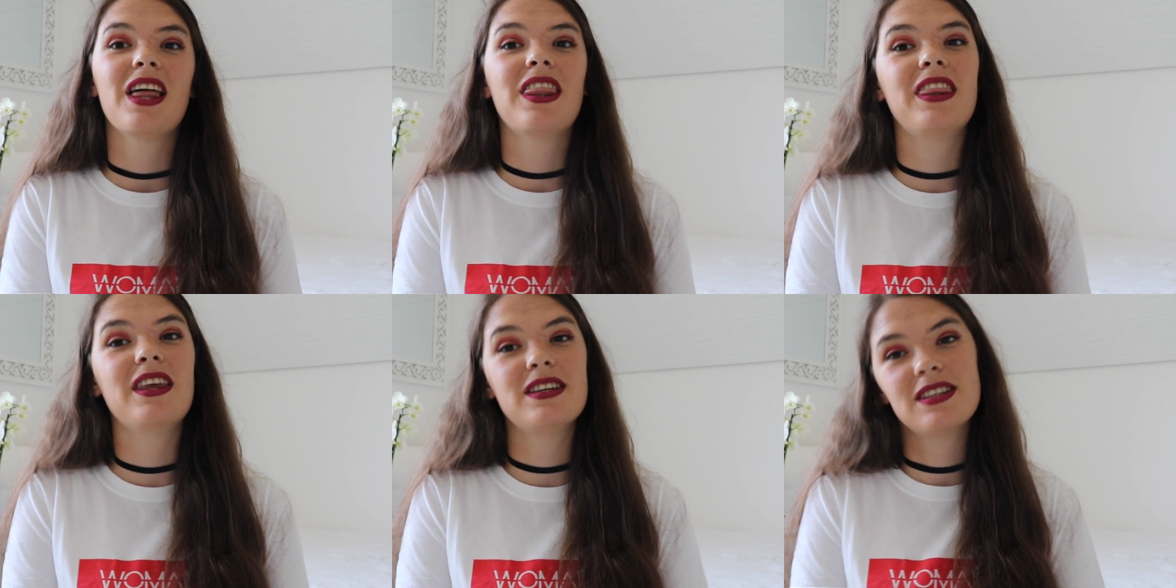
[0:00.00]

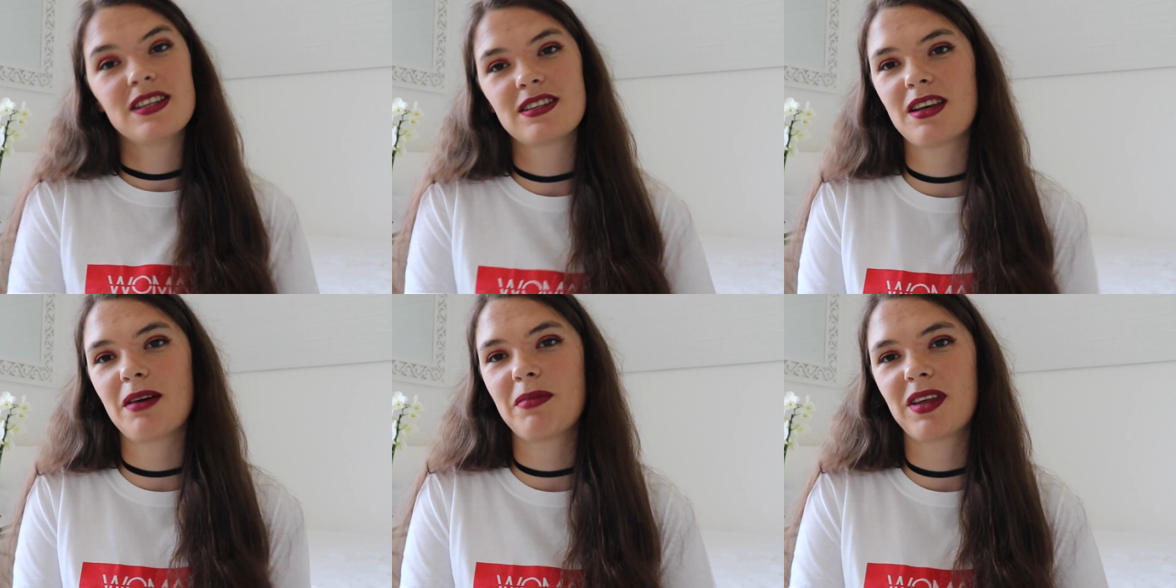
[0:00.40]
this
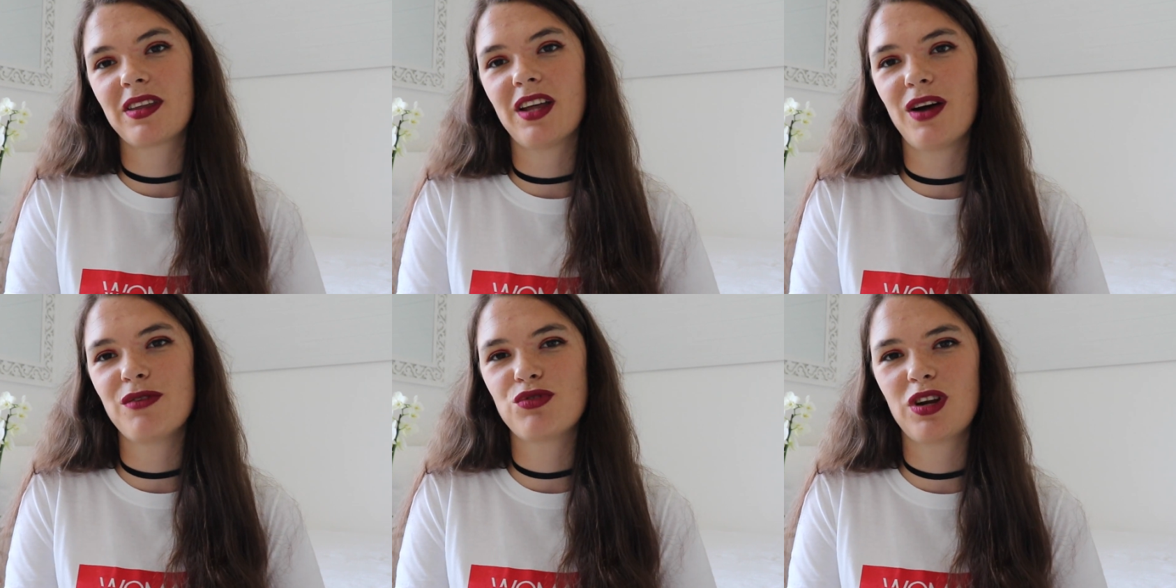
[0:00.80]
is something
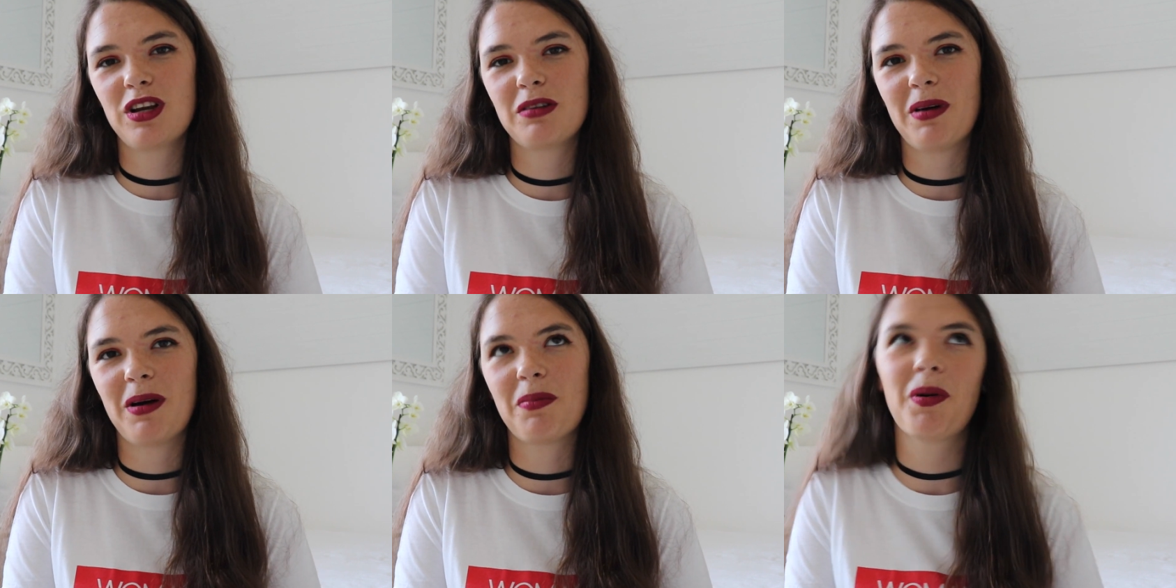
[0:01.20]
that I've
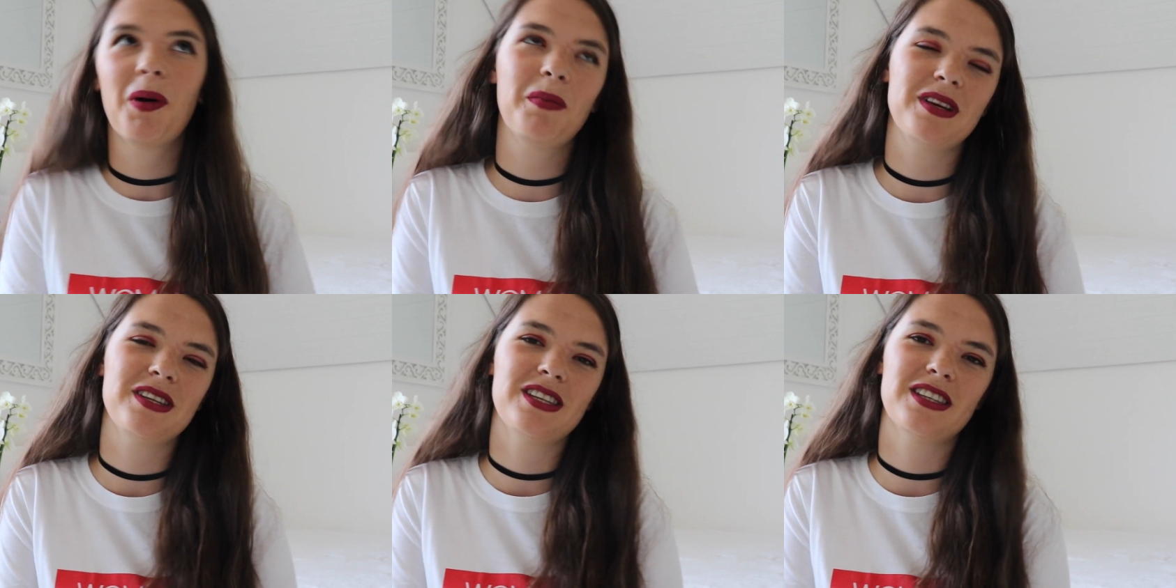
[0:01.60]
dreamed about
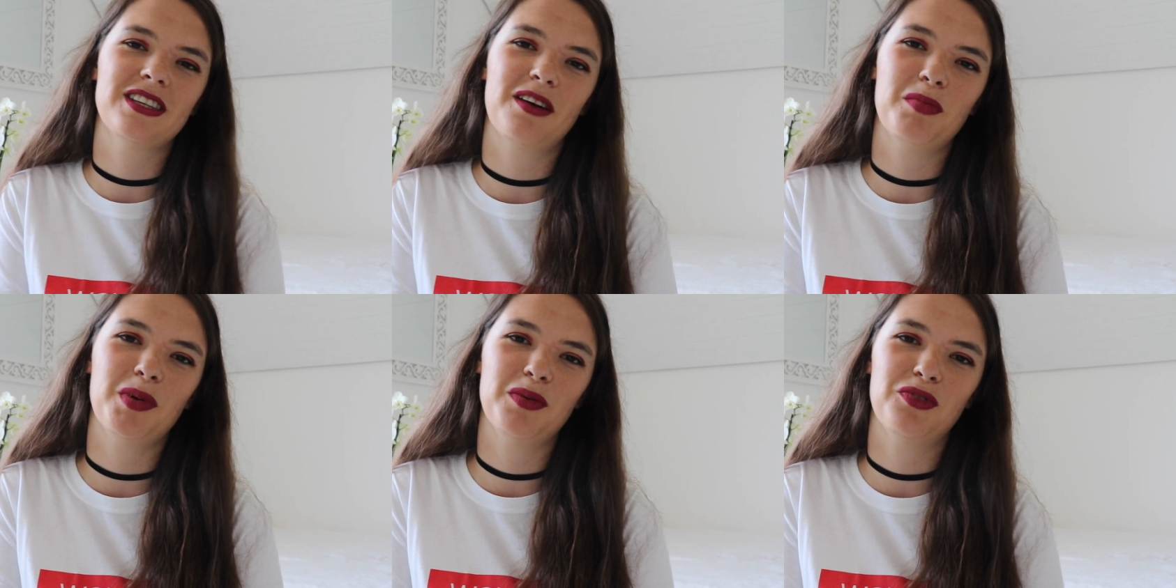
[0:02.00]
probably since
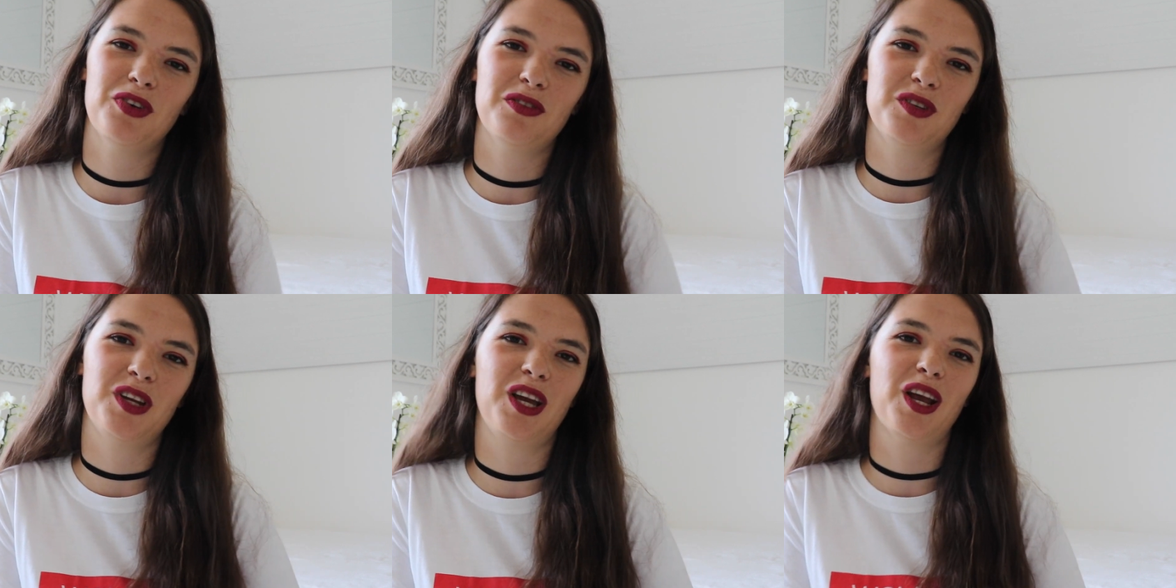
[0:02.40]
I've been
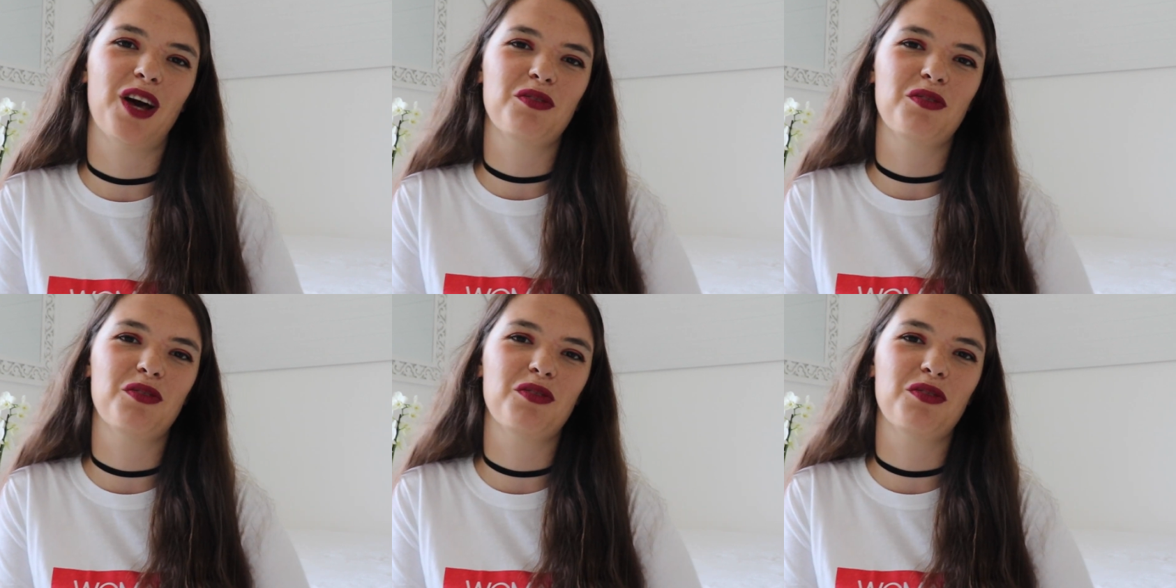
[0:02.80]
15.